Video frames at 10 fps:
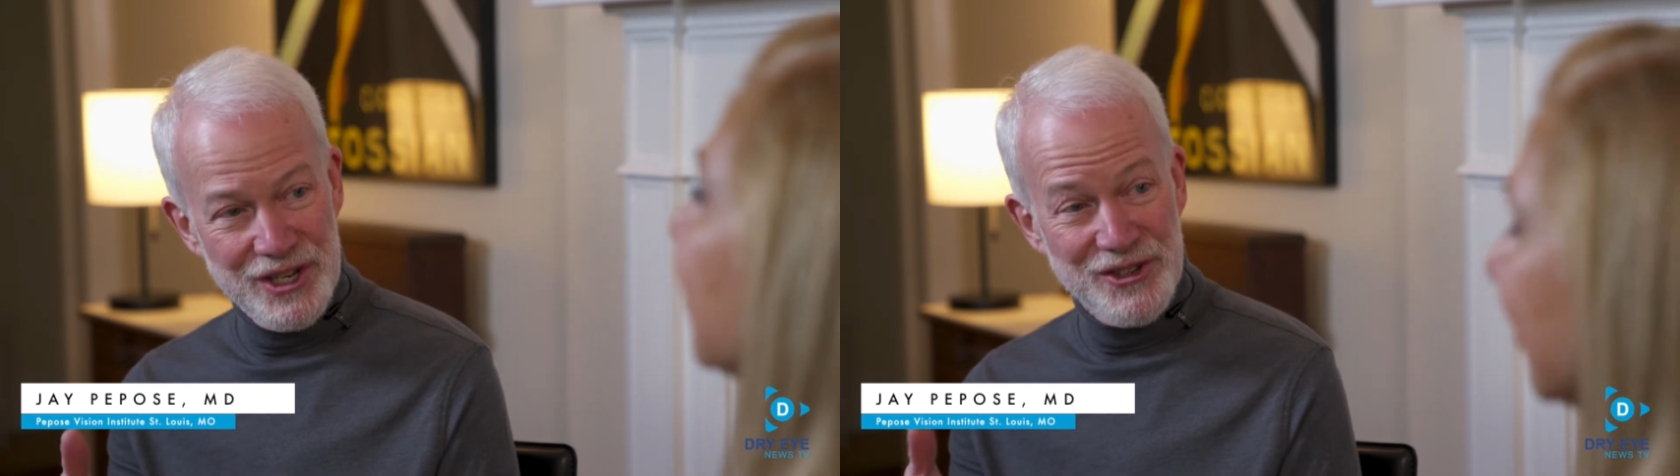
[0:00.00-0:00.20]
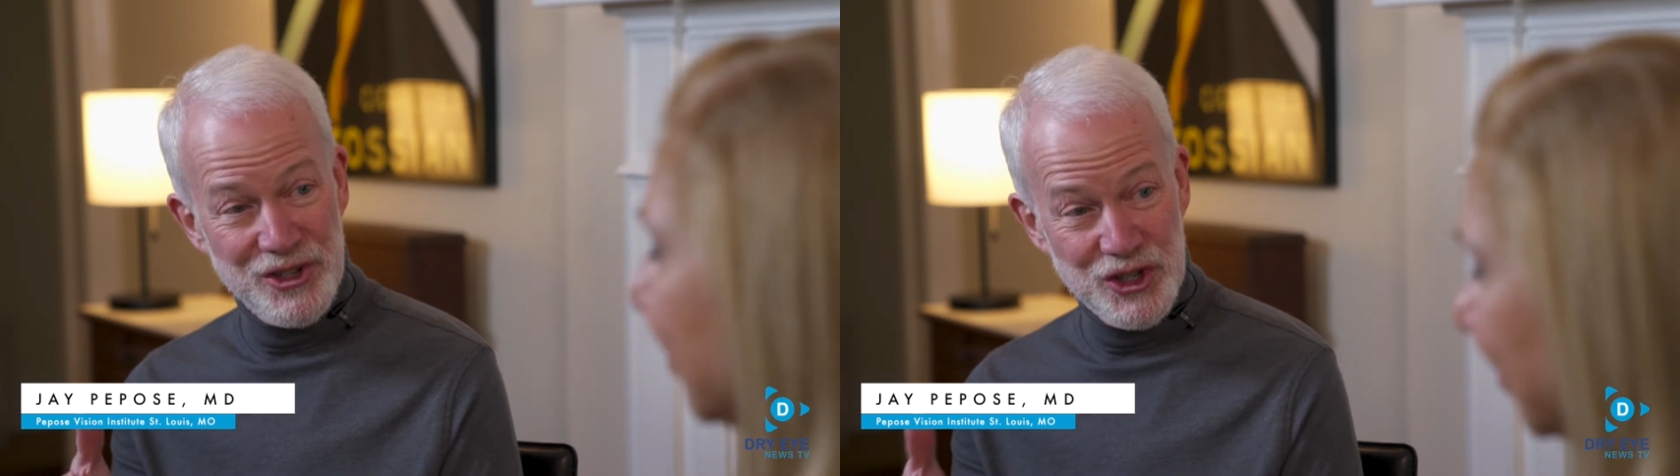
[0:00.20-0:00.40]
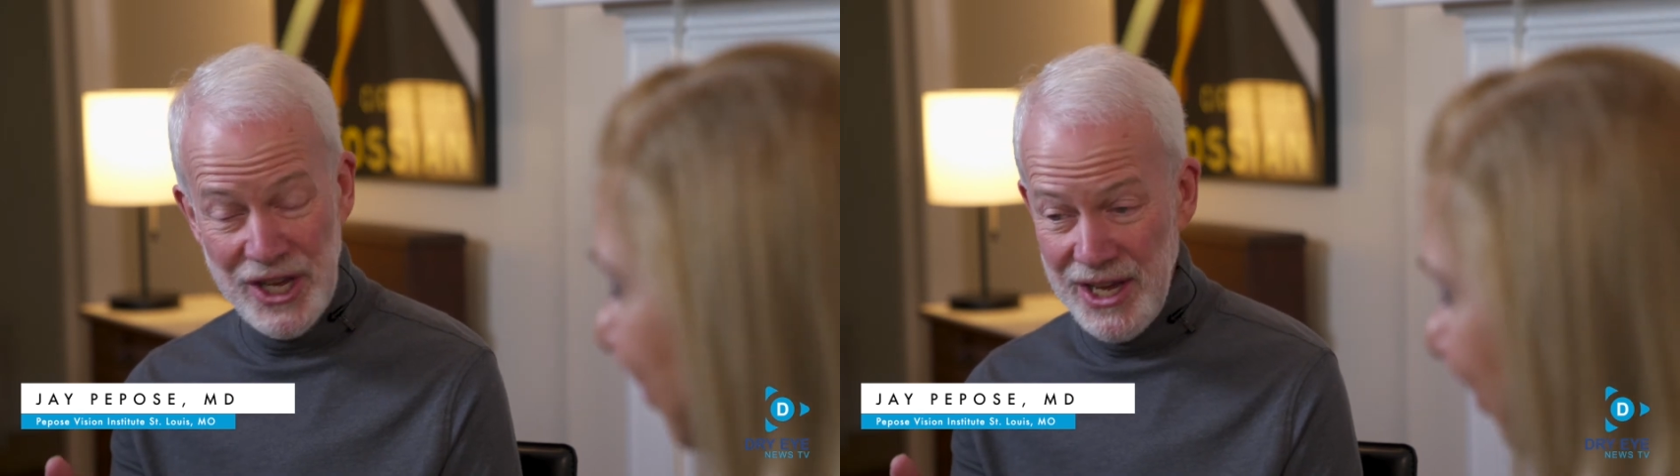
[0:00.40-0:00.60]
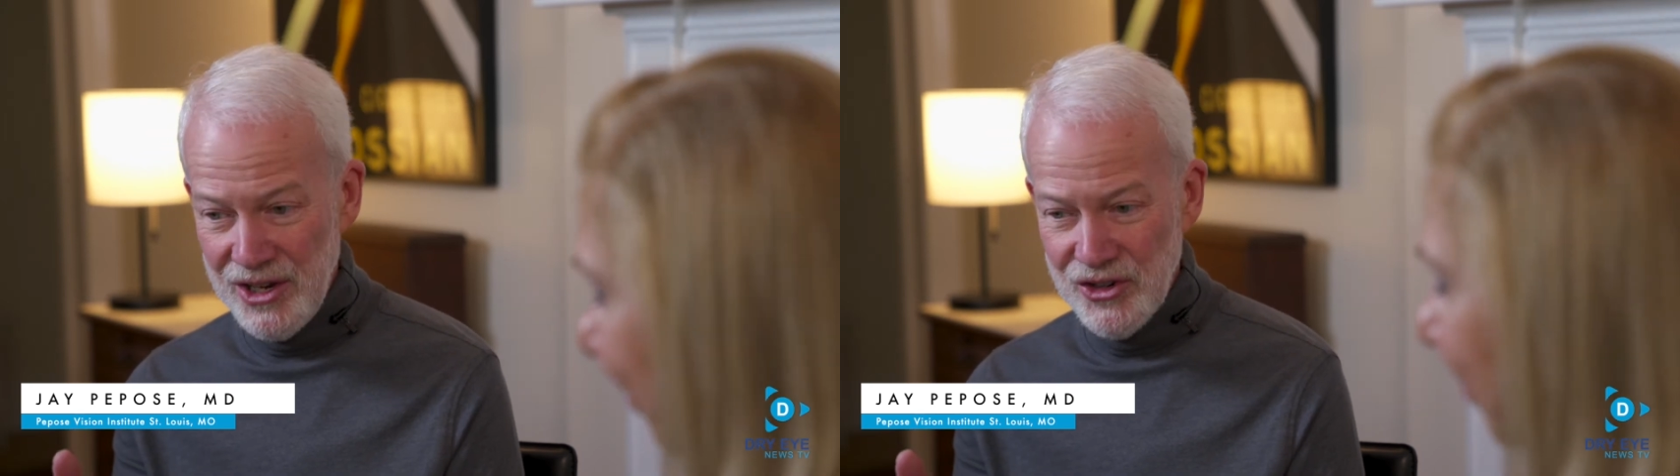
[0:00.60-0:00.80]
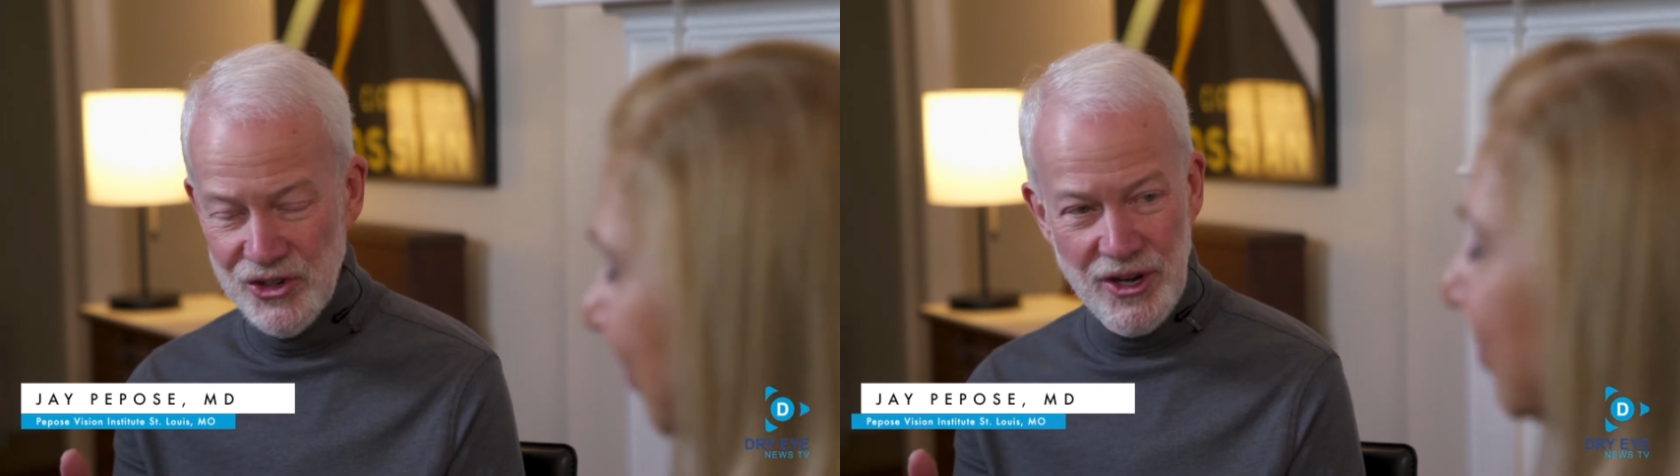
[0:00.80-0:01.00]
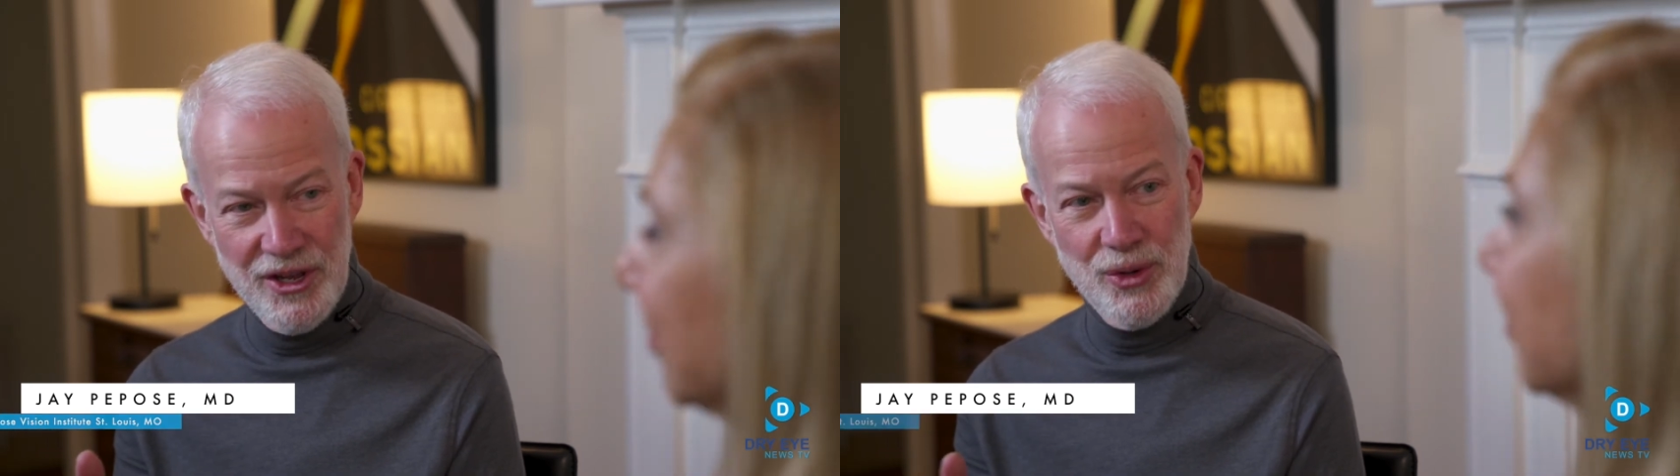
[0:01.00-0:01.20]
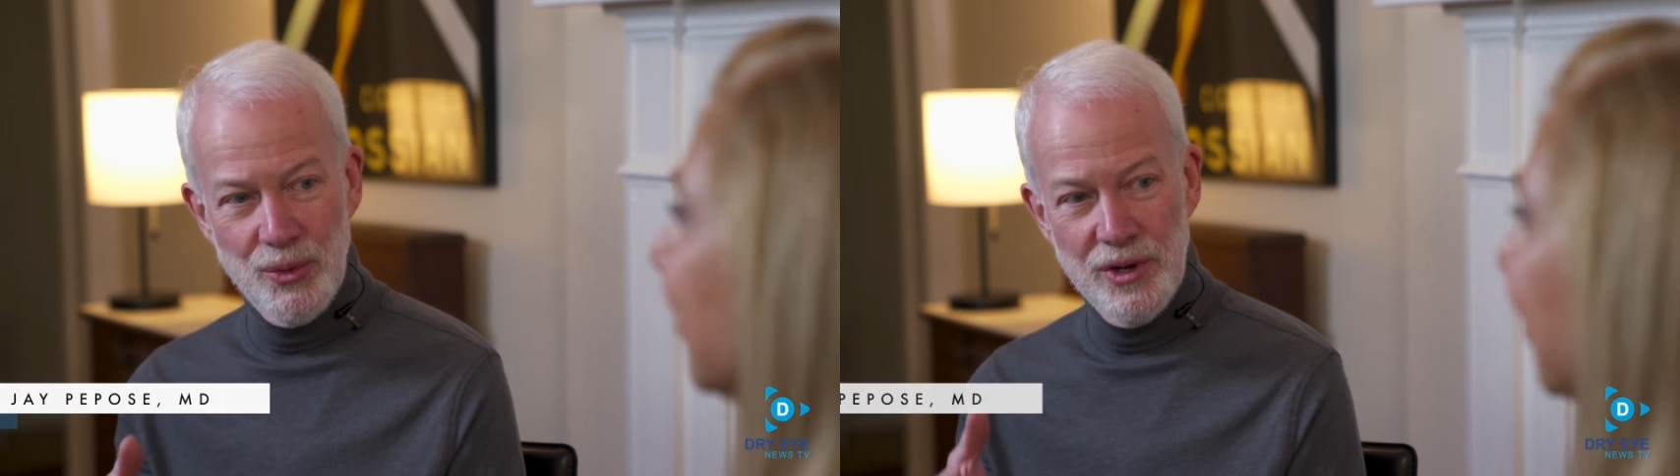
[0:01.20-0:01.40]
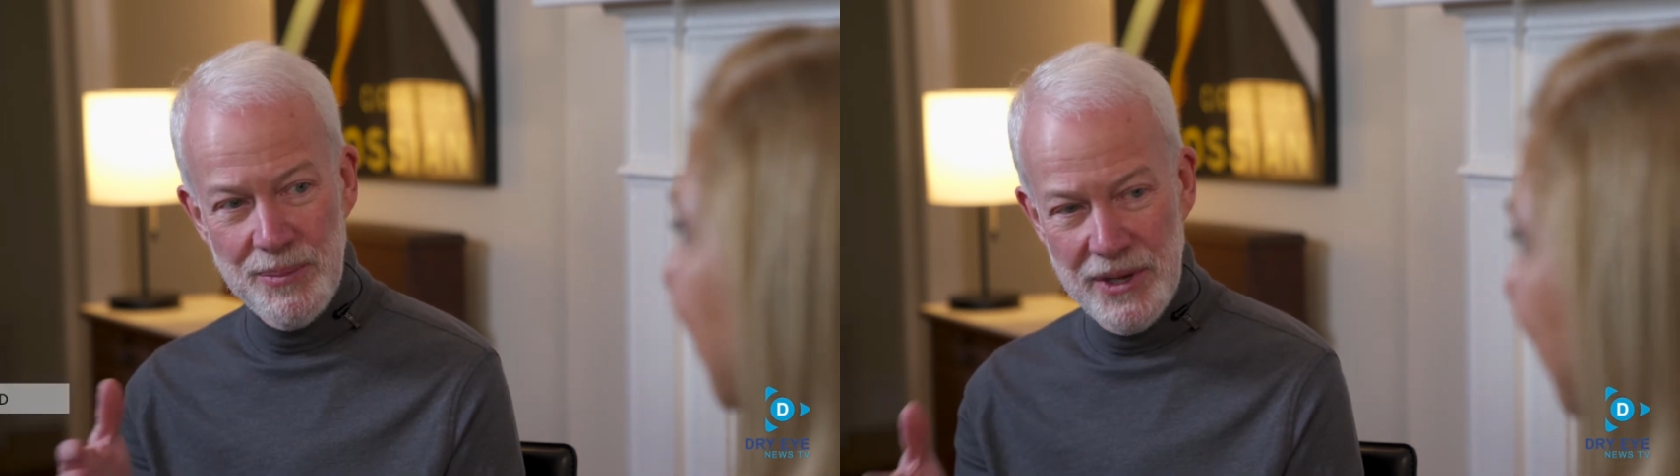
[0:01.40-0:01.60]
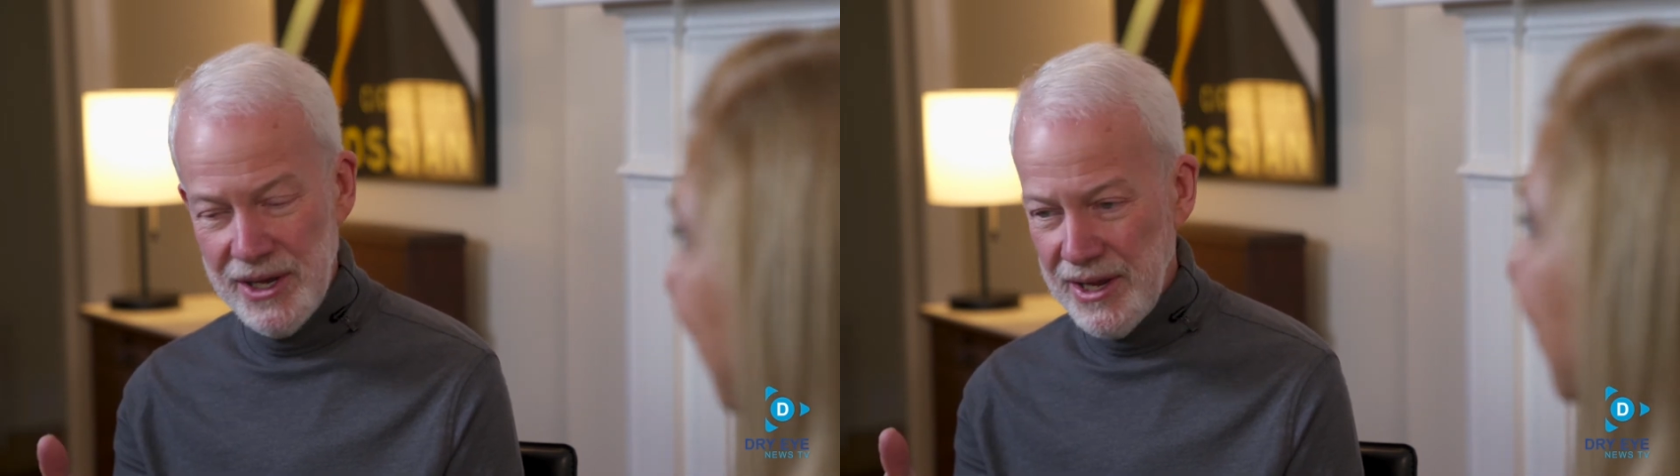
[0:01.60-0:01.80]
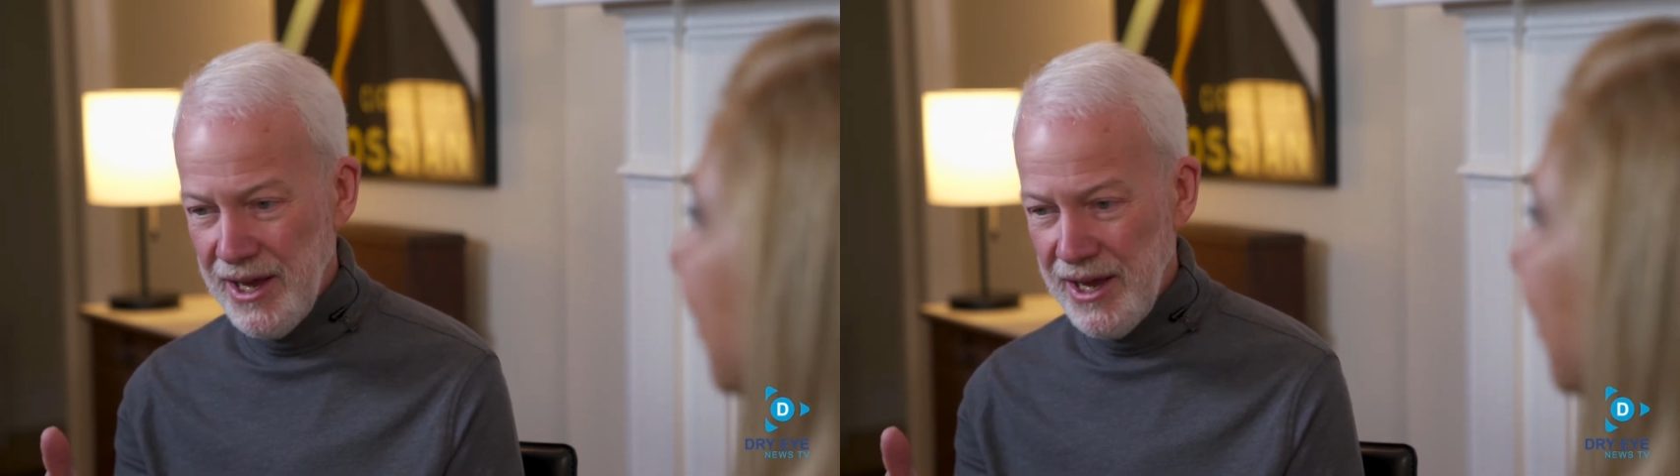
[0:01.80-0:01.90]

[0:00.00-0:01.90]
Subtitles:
has changed on the repeat